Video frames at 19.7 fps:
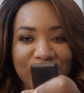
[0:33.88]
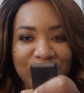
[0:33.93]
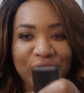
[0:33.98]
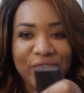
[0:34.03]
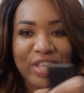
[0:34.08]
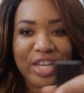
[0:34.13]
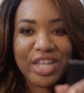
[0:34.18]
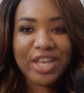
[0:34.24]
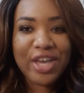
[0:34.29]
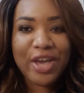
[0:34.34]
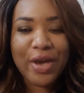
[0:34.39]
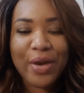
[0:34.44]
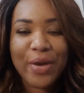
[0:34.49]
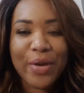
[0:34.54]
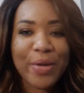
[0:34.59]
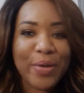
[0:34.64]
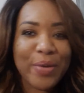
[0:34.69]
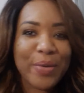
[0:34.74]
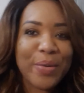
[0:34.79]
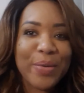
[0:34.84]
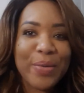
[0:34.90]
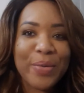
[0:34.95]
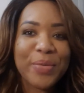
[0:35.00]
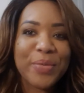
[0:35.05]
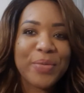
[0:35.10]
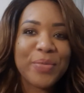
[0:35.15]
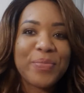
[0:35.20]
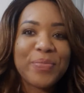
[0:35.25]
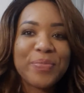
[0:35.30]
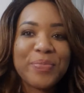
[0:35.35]
video
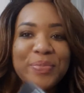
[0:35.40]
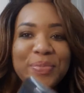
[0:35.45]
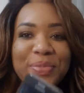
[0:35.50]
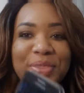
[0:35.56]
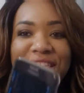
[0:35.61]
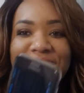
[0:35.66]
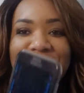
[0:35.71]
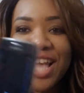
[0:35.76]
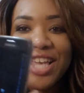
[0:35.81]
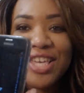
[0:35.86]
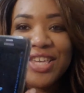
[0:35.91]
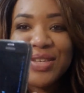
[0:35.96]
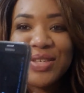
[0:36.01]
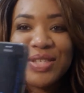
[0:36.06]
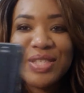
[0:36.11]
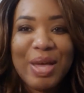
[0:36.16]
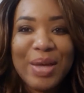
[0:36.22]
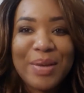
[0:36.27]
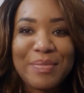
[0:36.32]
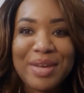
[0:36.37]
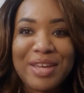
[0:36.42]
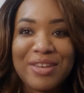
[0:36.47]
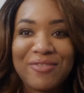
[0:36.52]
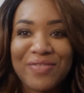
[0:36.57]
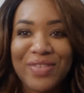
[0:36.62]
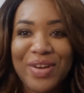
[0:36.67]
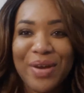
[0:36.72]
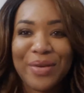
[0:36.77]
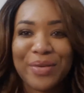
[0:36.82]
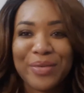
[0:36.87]
that I use on my
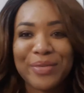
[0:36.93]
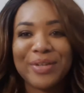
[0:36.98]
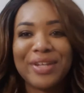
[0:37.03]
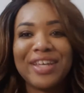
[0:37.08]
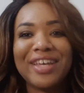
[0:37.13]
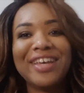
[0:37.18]
phone.